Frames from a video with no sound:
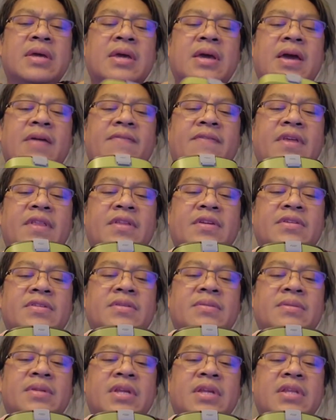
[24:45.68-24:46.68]
I feel there's
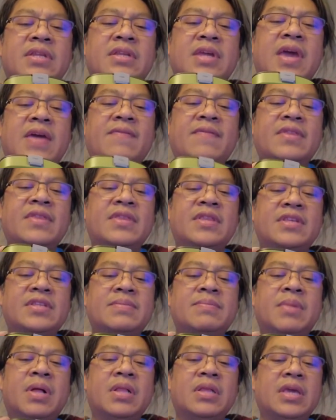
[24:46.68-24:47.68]
no need to have it this
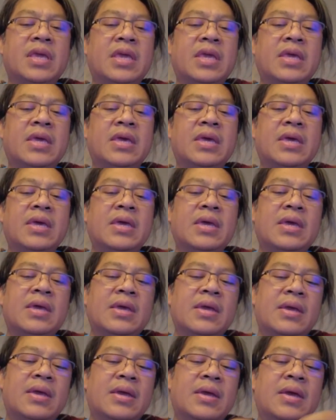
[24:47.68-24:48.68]
bulky.
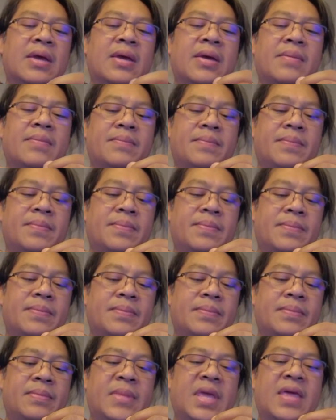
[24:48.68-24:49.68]
And
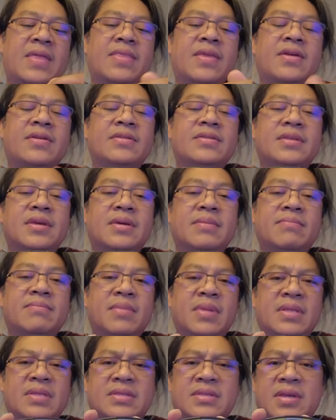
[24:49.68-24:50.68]

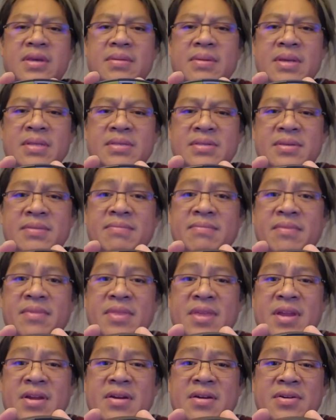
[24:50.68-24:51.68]
it's a
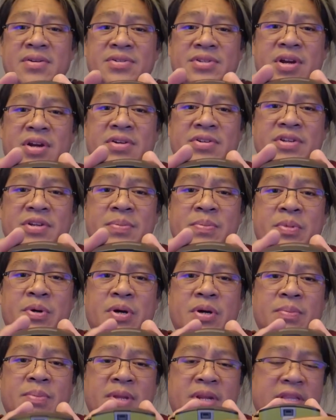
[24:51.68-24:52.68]
thicker charging
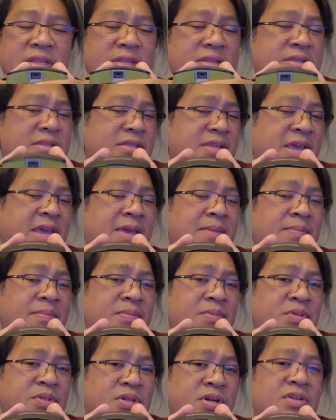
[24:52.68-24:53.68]
port, but it's the
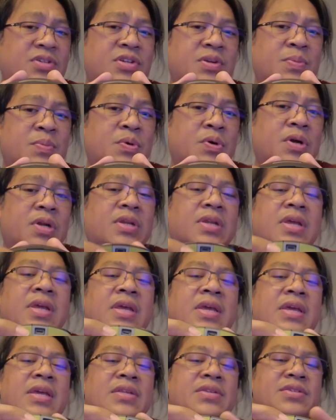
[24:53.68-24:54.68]
same charging port.
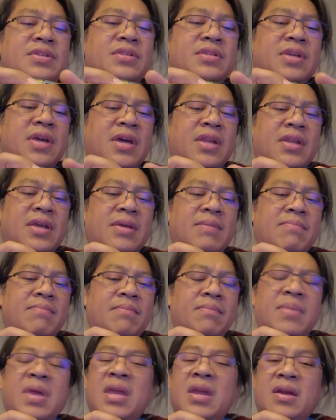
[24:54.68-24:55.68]
It's just got a
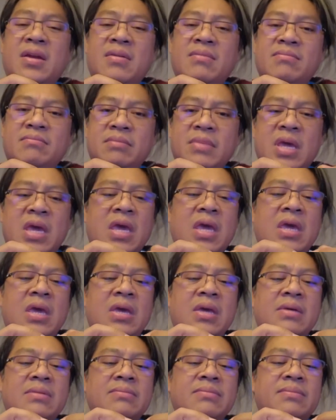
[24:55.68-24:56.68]
bigger
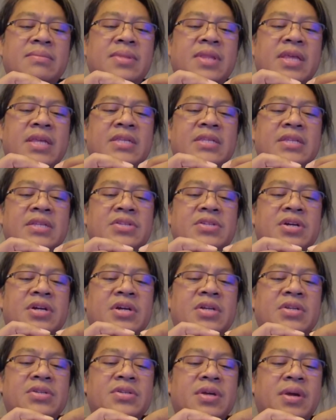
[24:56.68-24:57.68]
place to
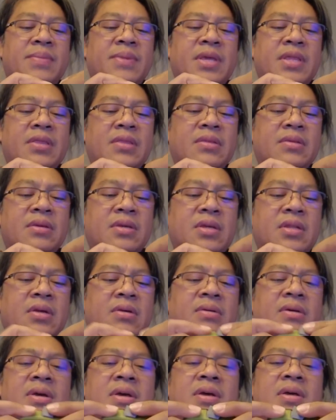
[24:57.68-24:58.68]
charge. I mean, you know,
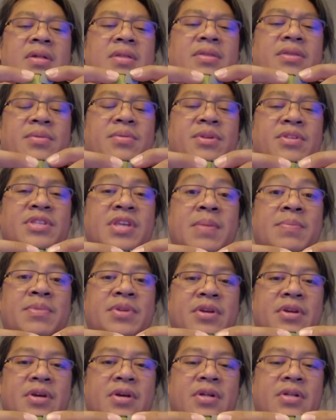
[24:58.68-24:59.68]
the
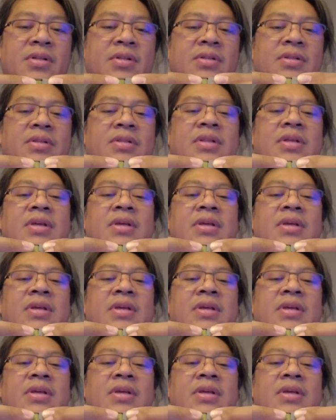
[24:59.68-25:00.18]
receptacle